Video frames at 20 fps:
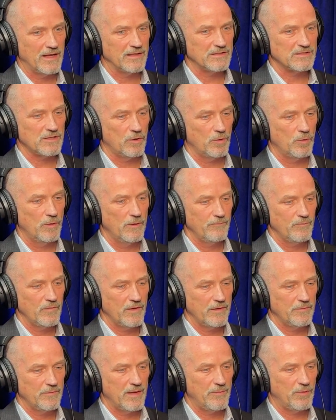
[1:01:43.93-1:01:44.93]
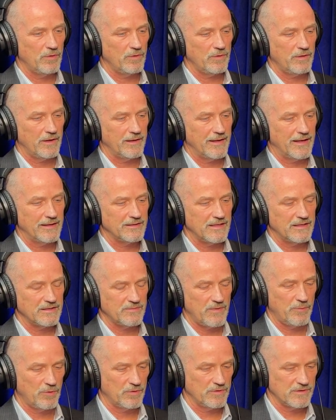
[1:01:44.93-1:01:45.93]
And so a lot of
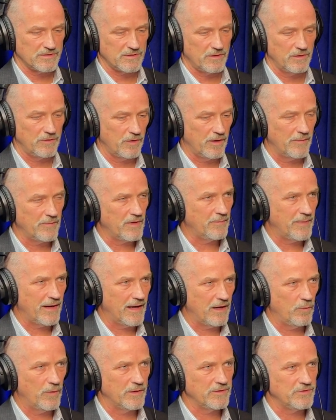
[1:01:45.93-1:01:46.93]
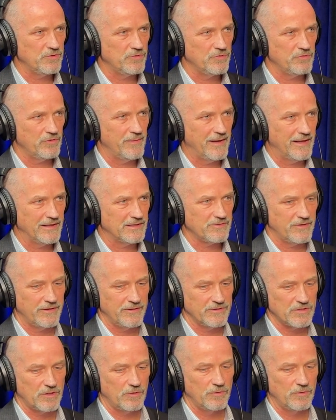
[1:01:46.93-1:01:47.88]
times people just, I'm going to buy 123 Main Street.